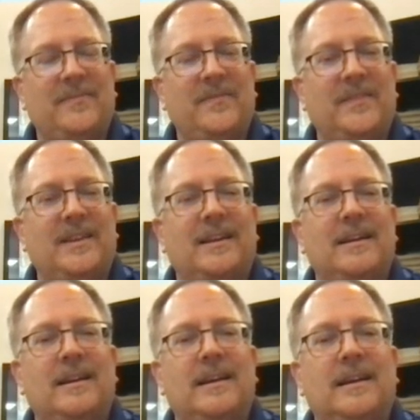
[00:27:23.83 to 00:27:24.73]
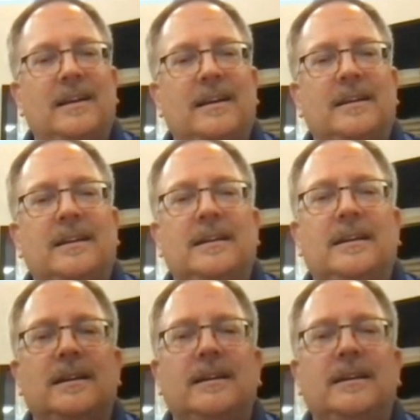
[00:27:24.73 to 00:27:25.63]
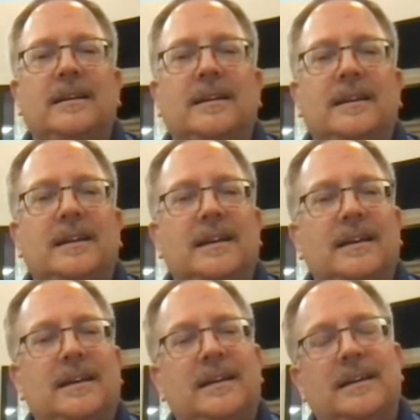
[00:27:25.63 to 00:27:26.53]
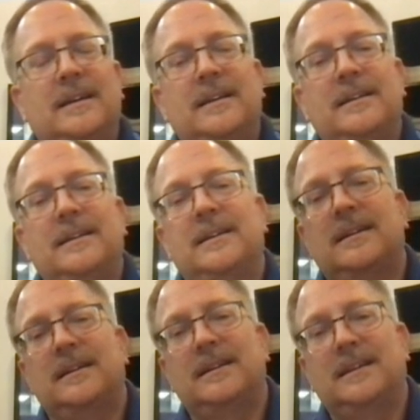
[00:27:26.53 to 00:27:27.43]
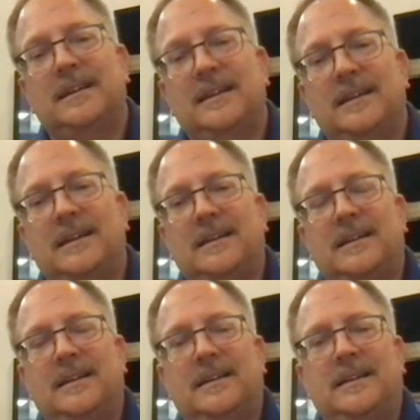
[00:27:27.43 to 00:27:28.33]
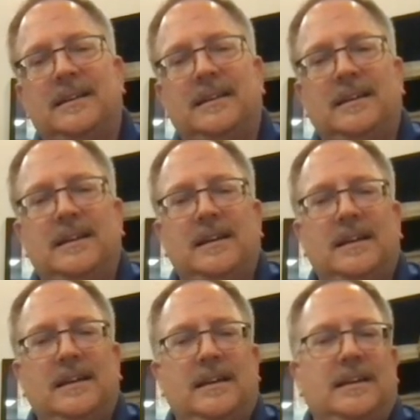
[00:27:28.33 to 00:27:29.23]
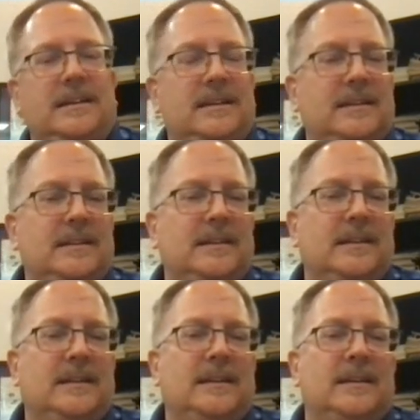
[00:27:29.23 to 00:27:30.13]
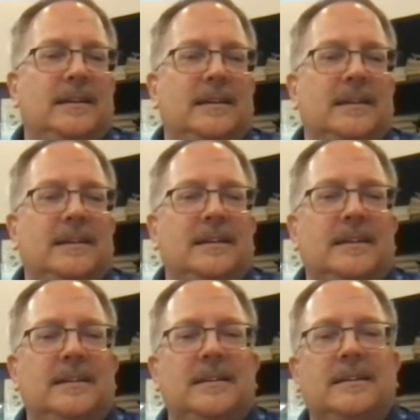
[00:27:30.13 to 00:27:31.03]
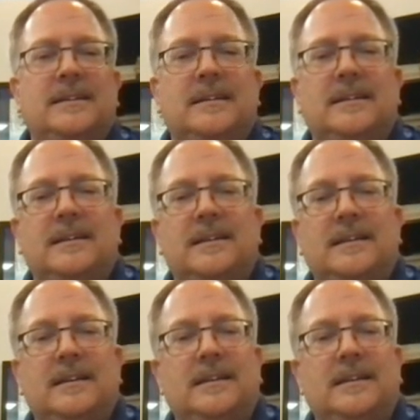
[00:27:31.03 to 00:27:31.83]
This person isn't speaking.